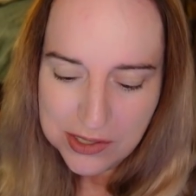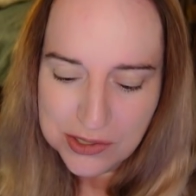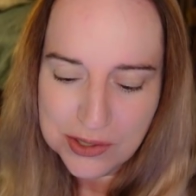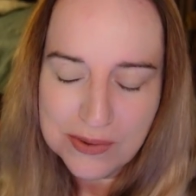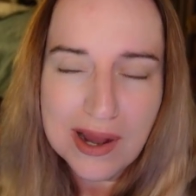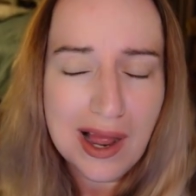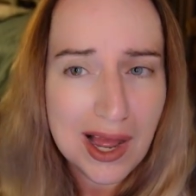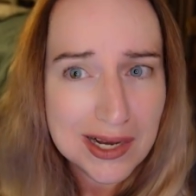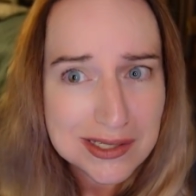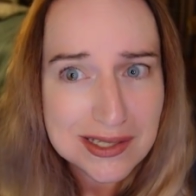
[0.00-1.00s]
So
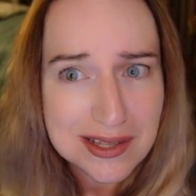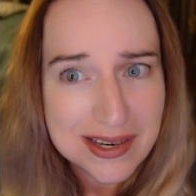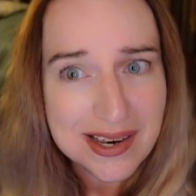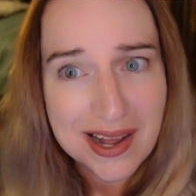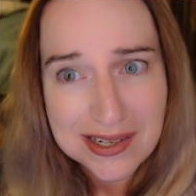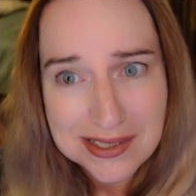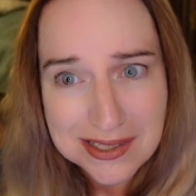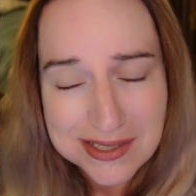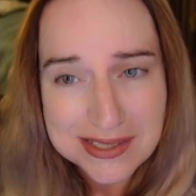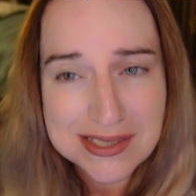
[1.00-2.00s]
excellent,
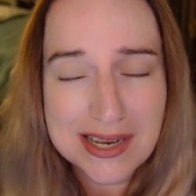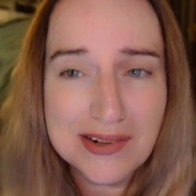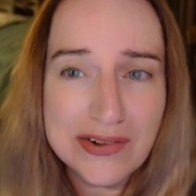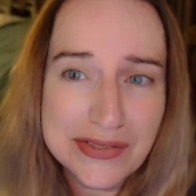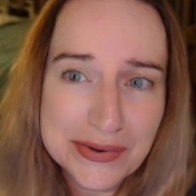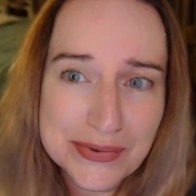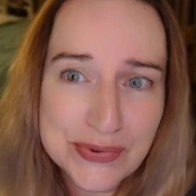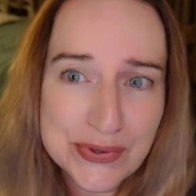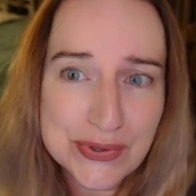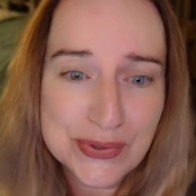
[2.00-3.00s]
excellent sale on
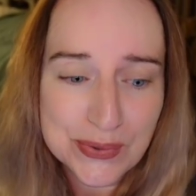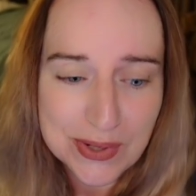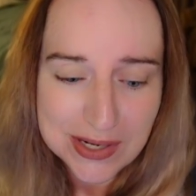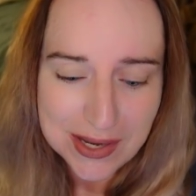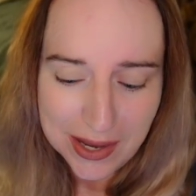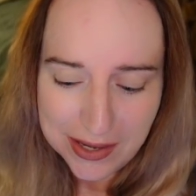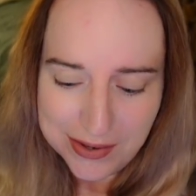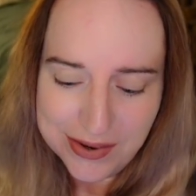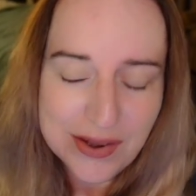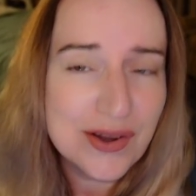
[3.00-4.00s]
those two.
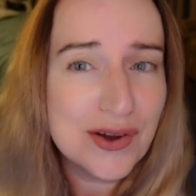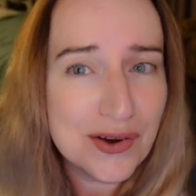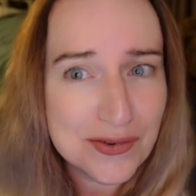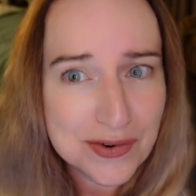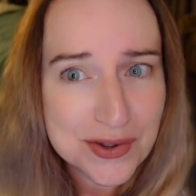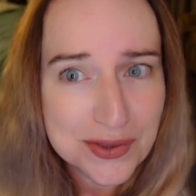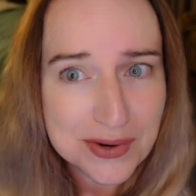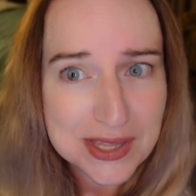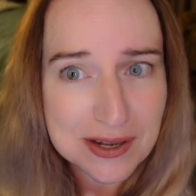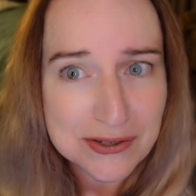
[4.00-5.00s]
Again, over
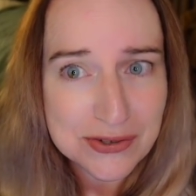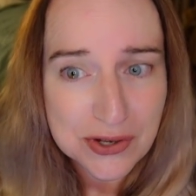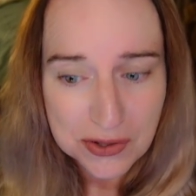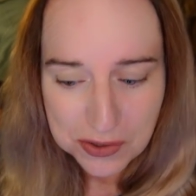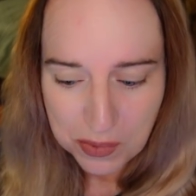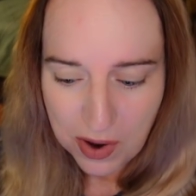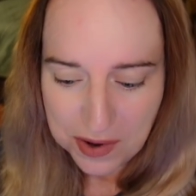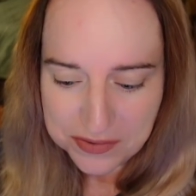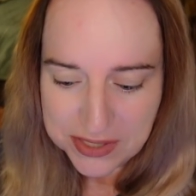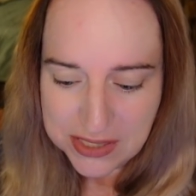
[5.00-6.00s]
three thousand dollar
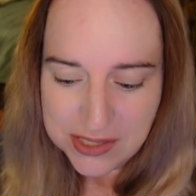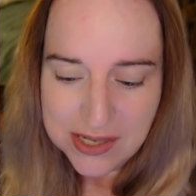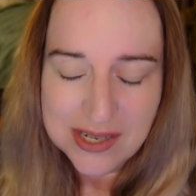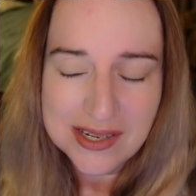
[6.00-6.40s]
profit.